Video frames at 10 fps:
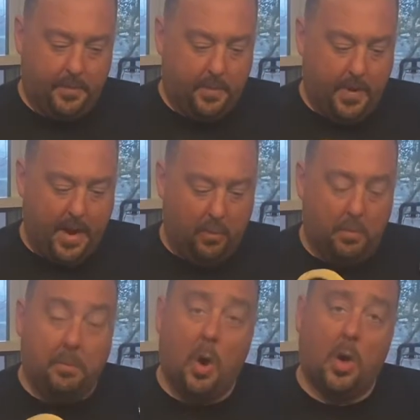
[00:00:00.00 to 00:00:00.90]
I will
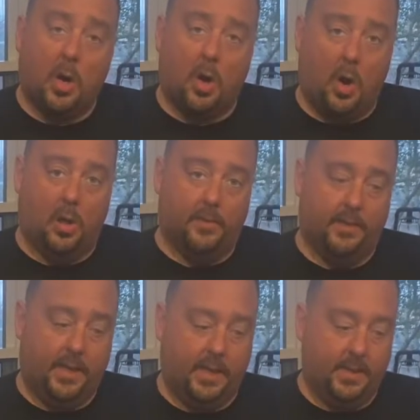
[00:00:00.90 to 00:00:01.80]
mark all of
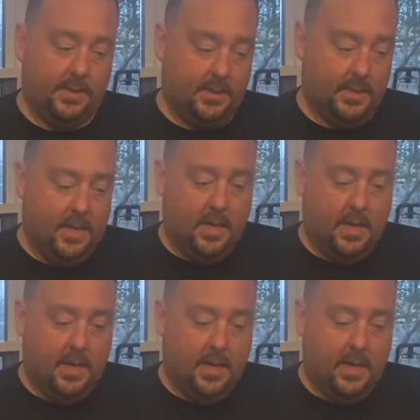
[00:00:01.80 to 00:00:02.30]
these